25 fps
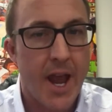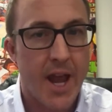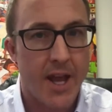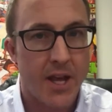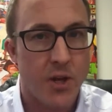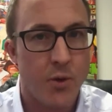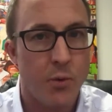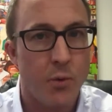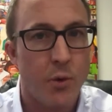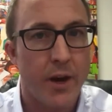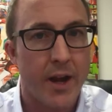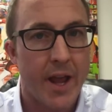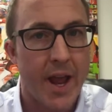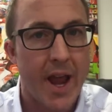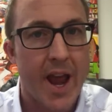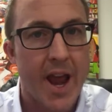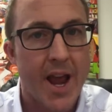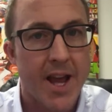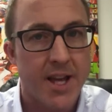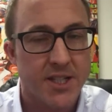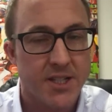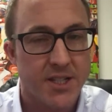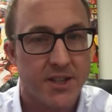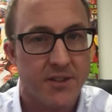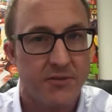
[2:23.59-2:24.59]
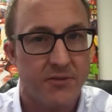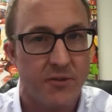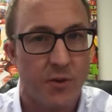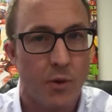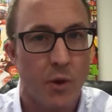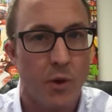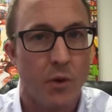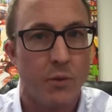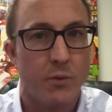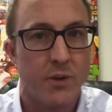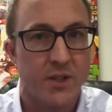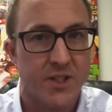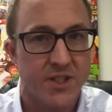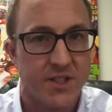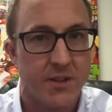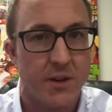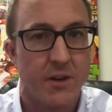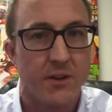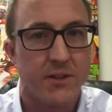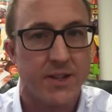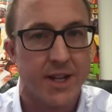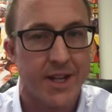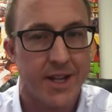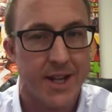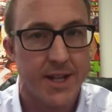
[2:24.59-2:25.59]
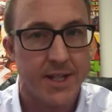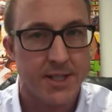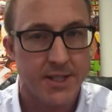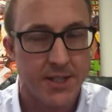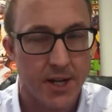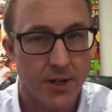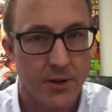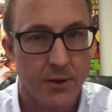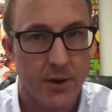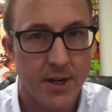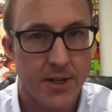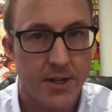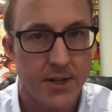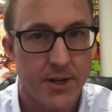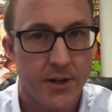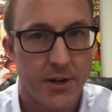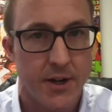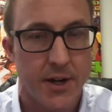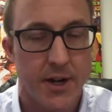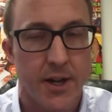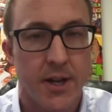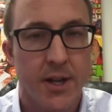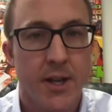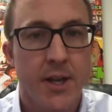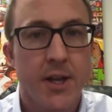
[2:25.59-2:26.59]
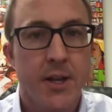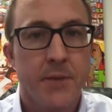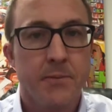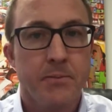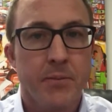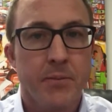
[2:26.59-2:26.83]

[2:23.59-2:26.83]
and you want to ask for result against that criteria.